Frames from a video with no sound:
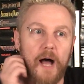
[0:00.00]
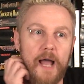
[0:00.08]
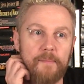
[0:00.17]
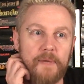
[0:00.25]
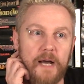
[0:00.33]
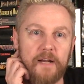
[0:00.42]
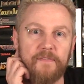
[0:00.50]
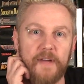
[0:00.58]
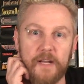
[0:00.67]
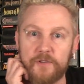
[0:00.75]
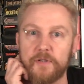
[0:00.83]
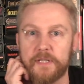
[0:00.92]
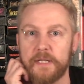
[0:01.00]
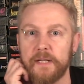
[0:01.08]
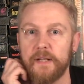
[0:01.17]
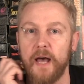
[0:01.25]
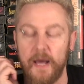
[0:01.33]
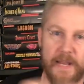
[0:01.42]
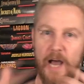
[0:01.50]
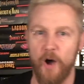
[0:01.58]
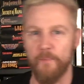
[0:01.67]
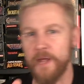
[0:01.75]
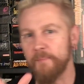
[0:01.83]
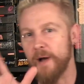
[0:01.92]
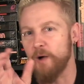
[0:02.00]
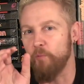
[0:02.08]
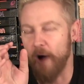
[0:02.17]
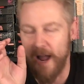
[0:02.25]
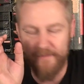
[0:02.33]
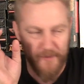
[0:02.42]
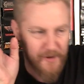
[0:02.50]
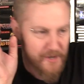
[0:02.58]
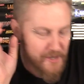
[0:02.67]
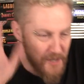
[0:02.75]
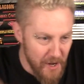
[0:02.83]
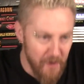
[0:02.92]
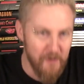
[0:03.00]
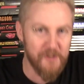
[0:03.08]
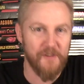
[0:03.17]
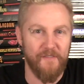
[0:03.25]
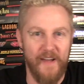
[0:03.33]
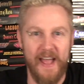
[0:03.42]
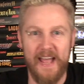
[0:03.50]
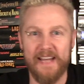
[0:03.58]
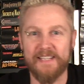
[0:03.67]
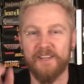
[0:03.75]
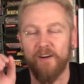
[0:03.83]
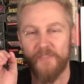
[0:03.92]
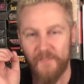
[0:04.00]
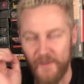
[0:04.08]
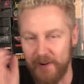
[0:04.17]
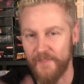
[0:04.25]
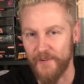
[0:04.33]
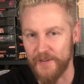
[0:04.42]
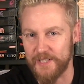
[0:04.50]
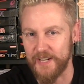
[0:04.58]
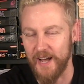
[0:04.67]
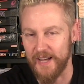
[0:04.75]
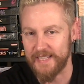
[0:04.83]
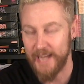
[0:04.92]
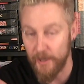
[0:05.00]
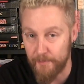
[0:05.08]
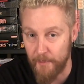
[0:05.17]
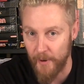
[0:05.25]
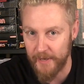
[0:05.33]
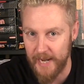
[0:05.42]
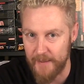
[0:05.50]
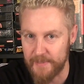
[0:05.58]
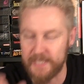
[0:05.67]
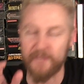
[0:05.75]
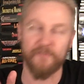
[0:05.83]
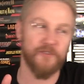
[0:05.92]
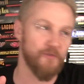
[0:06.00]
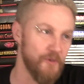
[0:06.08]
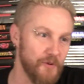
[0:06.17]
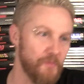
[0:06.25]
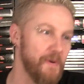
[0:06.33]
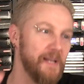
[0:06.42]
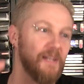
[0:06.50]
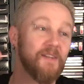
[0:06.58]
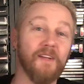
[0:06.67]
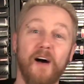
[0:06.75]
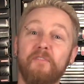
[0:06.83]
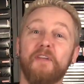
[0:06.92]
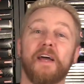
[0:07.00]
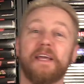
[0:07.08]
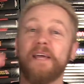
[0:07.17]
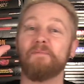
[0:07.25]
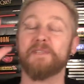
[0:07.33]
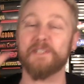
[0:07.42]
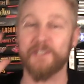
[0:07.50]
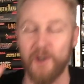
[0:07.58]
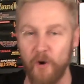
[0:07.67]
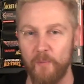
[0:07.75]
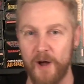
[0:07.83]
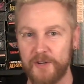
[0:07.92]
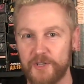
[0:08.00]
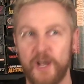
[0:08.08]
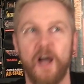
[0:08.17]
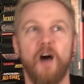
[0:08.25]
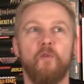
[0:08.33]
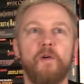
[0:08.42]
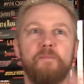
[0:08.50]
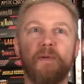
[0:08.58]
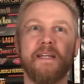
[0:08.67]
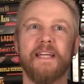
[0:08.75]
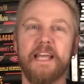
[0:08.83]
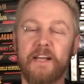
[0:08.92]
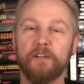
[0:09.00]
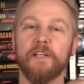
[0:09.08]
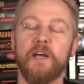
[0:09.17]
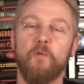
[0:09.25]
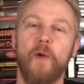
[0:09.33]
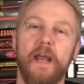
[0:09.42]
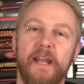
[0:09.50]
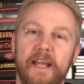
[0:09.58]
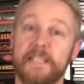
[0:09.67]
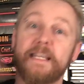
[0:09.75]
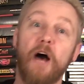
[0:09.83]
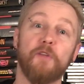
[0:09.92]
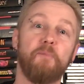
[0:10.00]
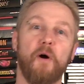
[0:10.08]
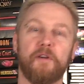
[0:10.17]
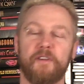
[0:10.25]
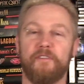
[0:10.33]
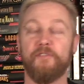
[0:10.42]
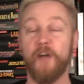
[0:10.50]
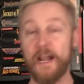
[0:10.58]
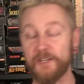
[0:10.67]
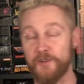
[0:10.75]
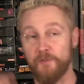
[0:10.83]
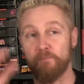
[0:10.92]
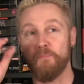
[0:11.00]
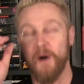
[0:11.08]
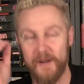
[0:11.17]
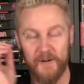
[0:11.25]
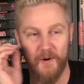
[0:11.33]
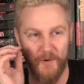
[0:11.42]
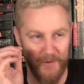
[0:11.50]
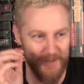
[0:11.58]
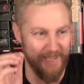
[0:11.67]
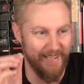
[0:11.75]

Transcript: I'm kind of interested in that. Now, me and my wife are huge fans of the very first uh, South Park game, Stick of Truth. We love that game so much. We've been eagerly awaiting South Park The Fractured Butthole.